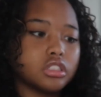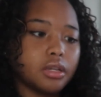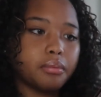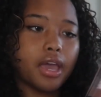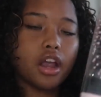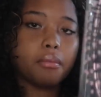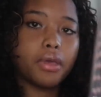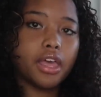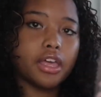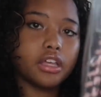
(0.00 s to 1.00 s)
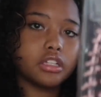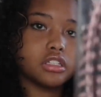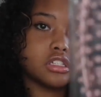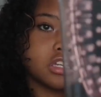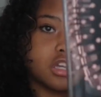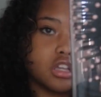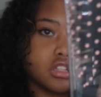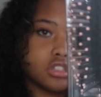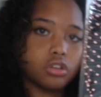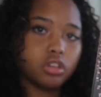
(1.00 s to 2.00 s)
some hair bands.
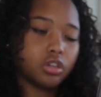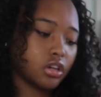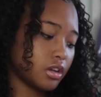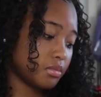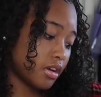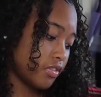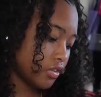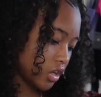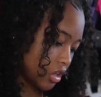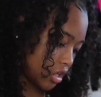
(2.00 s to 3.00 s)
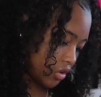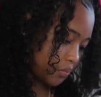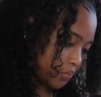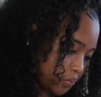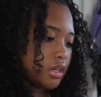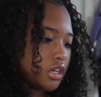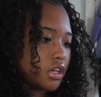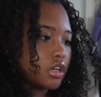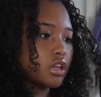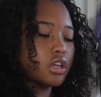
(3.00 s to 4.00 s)
So cute, and my favorite color.
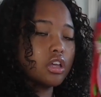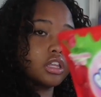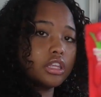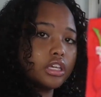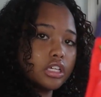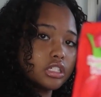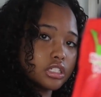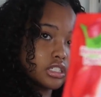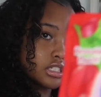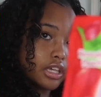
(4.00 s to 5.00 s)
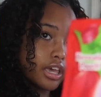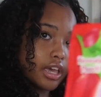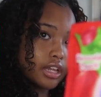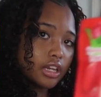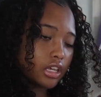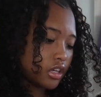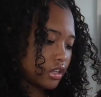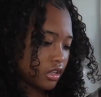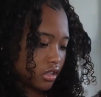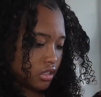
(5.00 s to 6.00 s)
Me these candy.
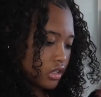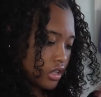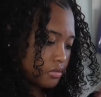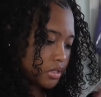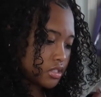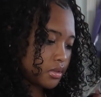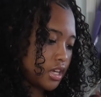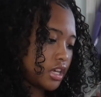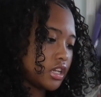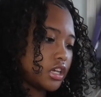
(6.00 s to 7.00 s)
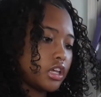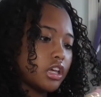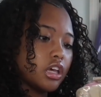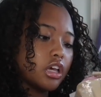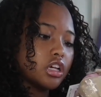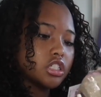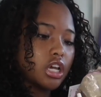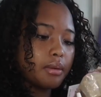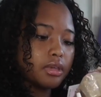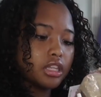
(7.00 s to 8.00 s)
Love me some candy. She
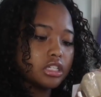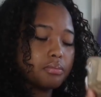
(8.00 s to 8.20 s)
got me these